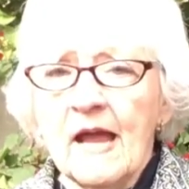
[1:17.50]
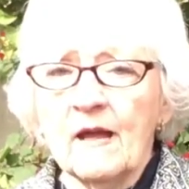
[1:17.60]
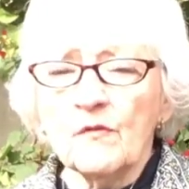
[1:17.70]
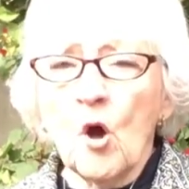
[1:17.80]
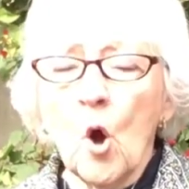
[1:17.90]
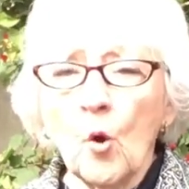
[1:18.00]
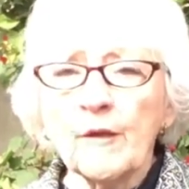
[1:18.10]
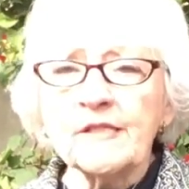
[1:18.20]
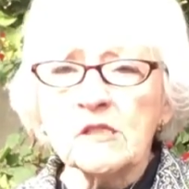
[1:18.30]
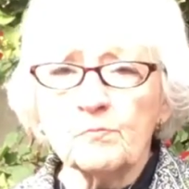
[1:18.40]
and the
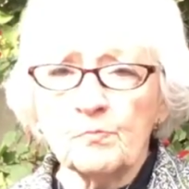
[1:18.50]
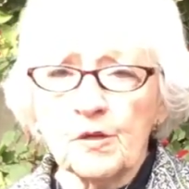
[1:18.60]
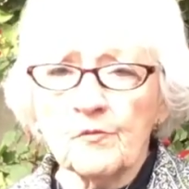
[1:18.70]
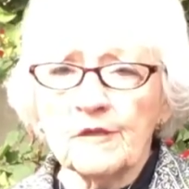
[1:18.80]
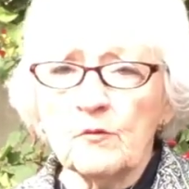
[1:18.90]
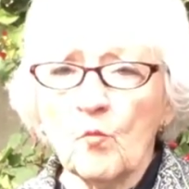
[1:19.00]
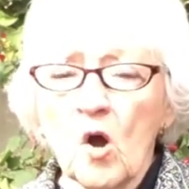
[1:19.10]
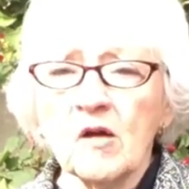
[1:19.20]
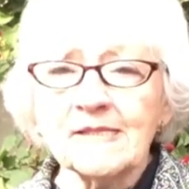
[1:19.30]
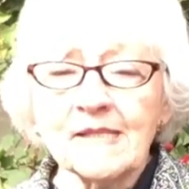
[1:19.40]
Holy Spirit
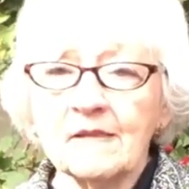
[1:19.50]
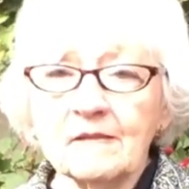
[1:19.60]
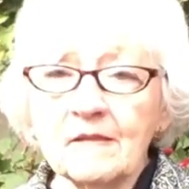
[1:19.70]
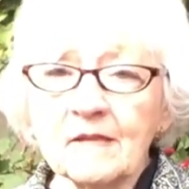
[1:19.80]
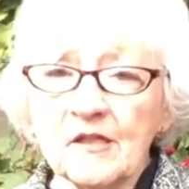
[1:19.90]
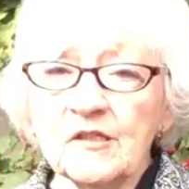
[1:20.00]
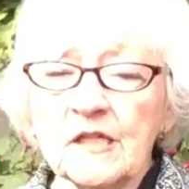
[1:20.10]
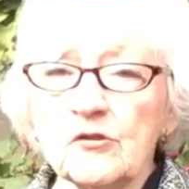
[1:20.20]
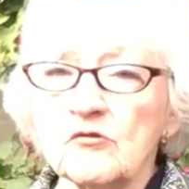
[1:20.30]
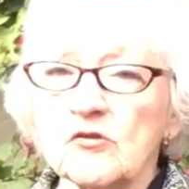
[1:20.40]
was and
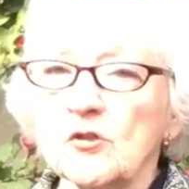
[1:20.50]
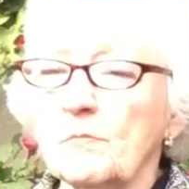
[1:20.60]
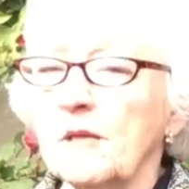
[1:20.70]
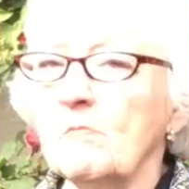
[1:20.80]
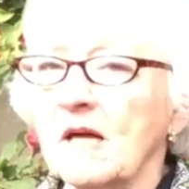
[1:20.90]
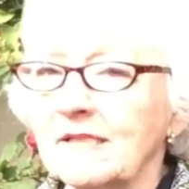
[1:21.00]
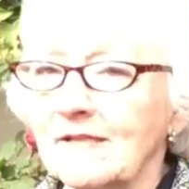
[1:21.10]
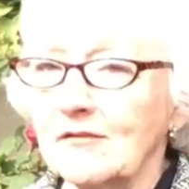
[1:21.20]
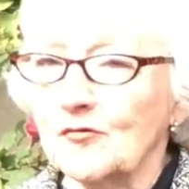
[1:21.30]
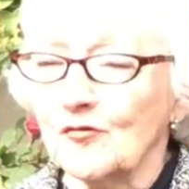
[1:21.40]
continues to be my
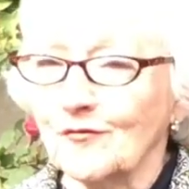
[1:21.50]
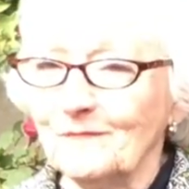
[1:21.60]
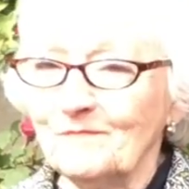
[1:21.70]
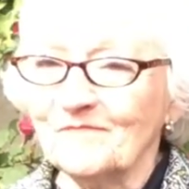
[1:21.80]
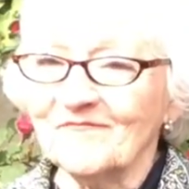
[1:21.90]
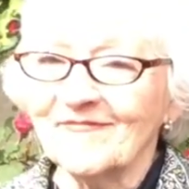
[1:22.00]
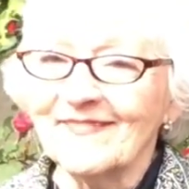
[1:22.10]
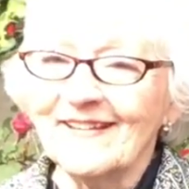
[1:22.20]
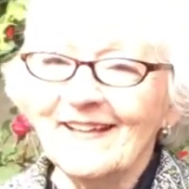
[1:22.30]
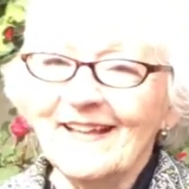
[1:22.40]
teacher.
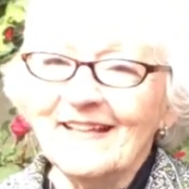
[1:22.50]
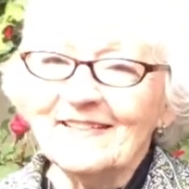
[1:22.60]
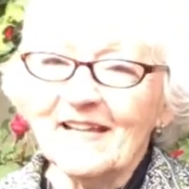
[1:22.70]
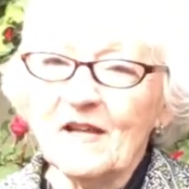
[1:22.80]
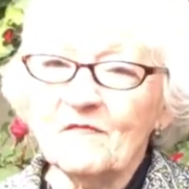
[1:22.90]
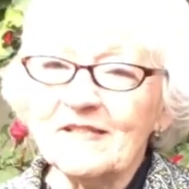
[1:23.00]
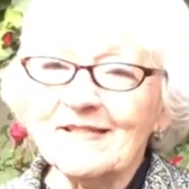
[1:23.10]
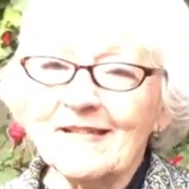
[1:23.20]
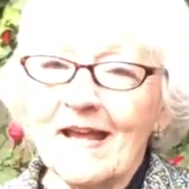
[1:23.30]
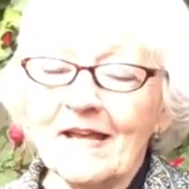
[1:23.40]

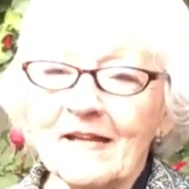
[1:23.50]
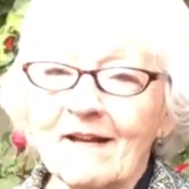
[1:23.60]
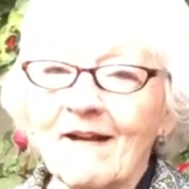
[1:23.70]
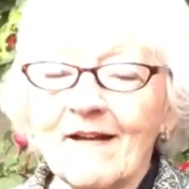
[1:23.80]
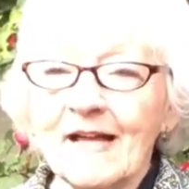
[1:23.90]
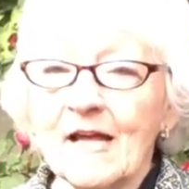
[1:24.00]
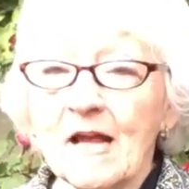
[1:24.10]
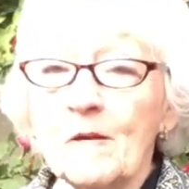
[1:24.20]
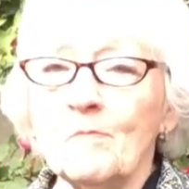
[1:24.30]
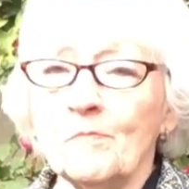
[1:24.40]
David's dad and I
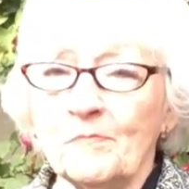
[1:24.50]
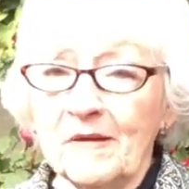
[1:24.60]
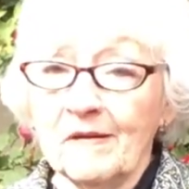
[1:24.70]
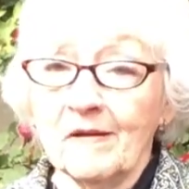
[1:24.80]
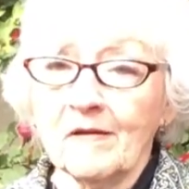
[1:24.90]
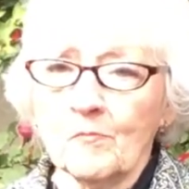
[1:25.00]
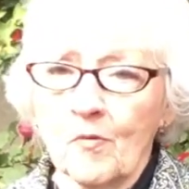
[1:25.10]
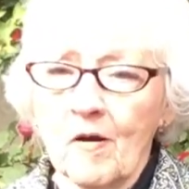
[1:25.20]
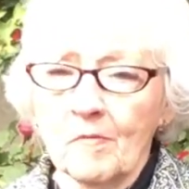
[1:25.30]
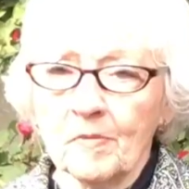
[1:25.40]
had a big
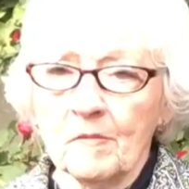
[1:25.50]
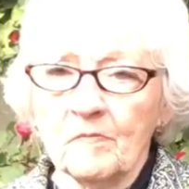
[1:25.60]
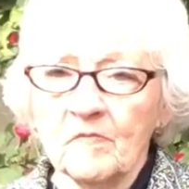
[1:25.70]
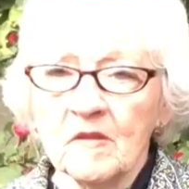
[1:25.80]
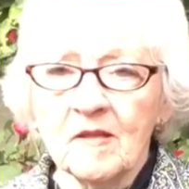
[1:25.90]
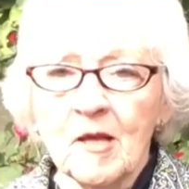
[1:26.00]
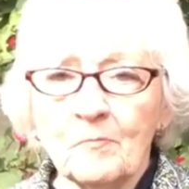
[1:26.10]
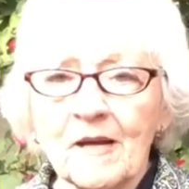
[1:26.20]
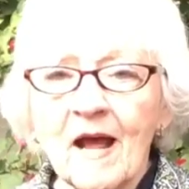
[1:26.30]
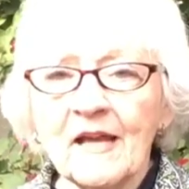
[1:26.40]
problem,
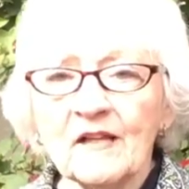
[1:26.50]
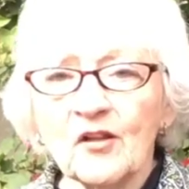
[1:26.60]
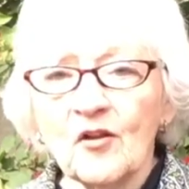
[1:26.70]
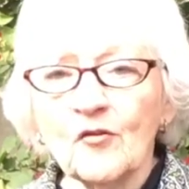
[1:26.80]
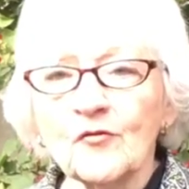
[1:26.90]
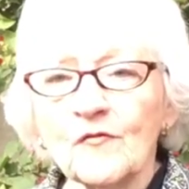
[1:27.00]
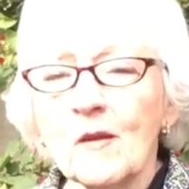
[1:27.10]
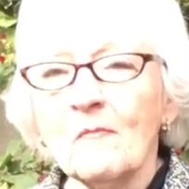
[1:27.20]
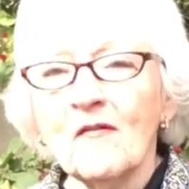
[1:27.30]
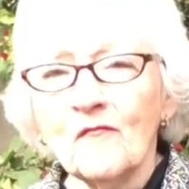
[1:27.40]
but I had learned
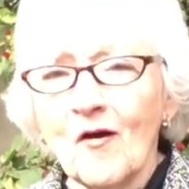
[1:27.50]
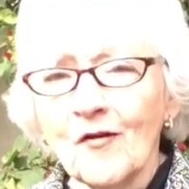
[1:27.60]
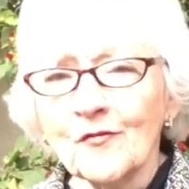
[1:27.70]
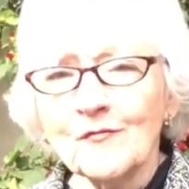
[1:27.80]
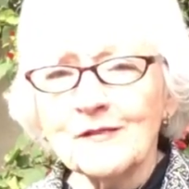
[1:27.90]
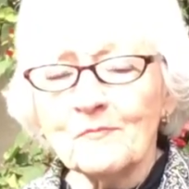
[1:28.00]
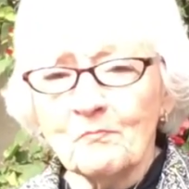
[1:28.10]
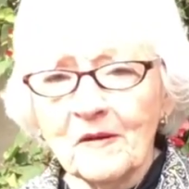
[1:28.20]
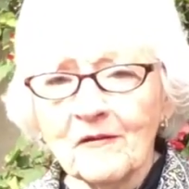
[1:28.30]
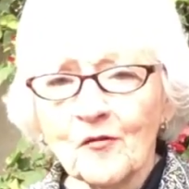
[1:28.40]
that my father is
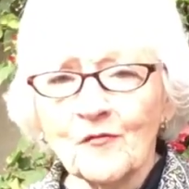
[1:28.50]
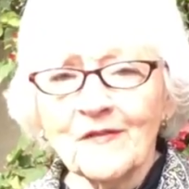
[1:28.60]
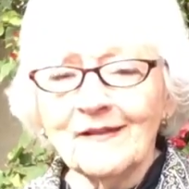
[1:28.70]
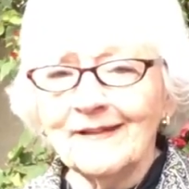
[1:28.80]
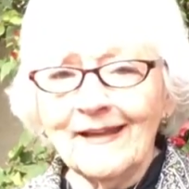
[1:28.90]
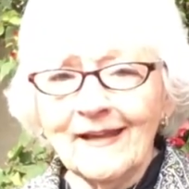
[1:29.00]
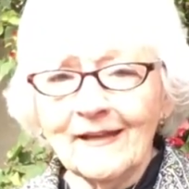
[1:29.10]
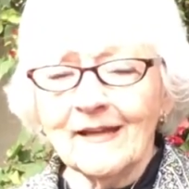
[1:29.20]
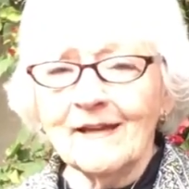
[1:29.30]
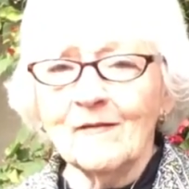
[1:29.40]
bigger than
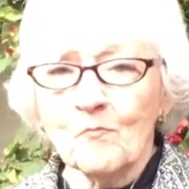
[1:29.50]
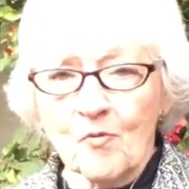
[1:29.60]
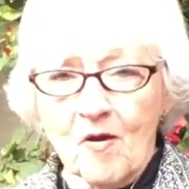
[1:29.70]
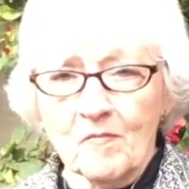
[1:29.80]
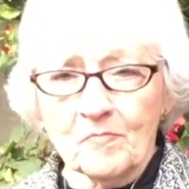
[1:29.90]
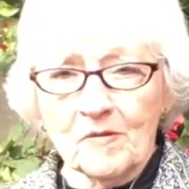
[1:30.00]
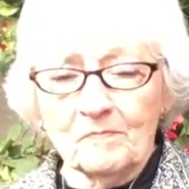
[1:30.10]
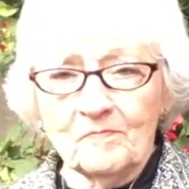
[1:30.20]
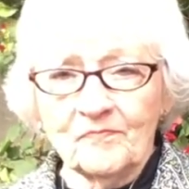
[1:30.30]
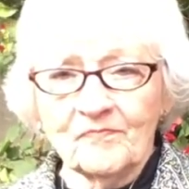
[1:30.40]
any problem.